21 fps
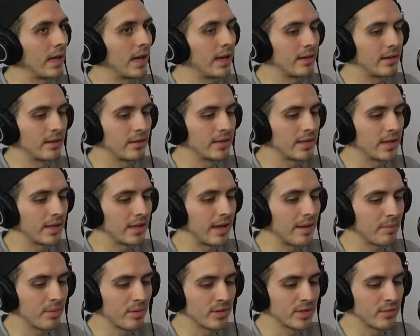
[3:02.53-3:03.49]
And does
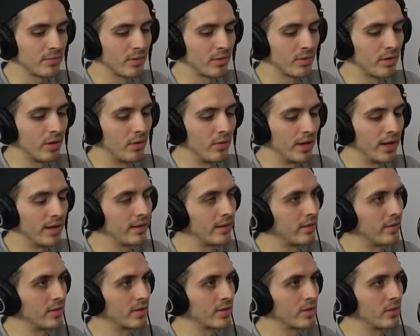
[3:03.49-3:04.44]
that person will go into
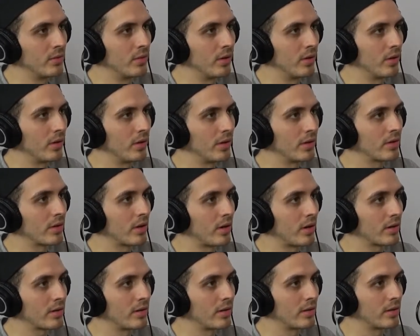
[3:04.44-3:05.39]
the school and
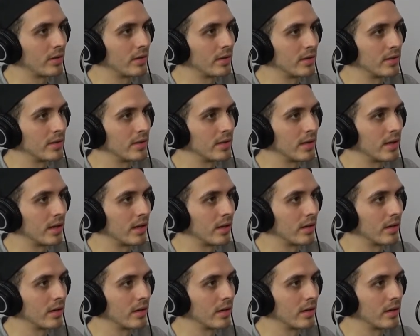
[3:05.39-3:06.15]
talk to the kids in there?